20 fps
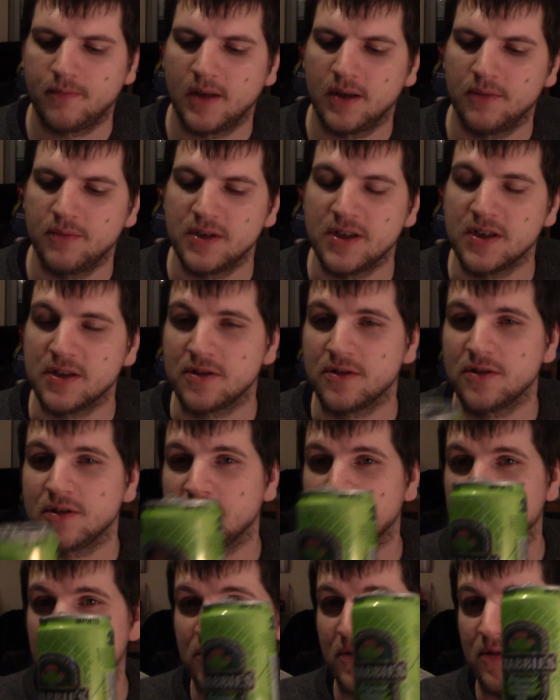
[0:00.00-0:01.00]
Which is
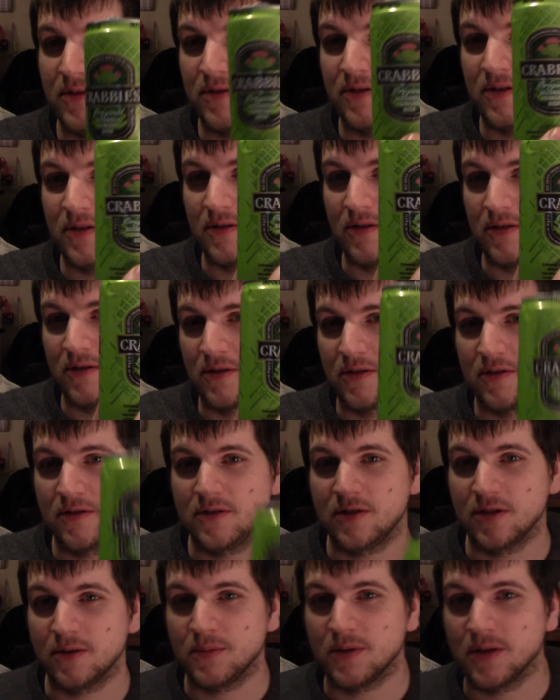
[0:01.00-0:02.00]
good. Good
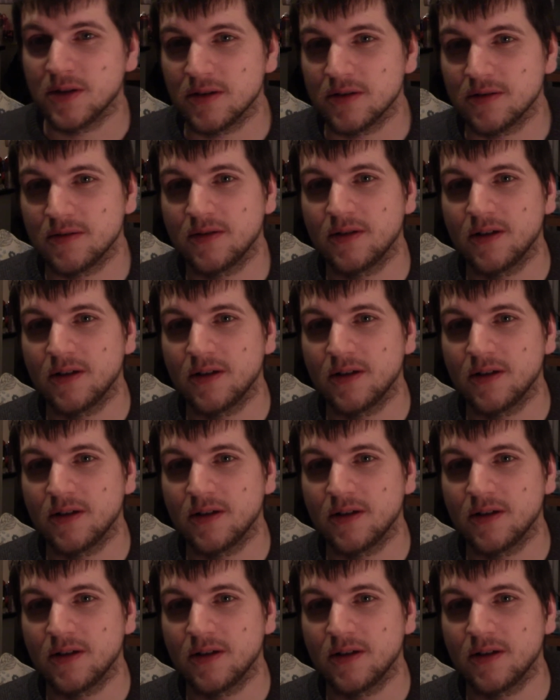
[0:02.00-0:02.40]
job that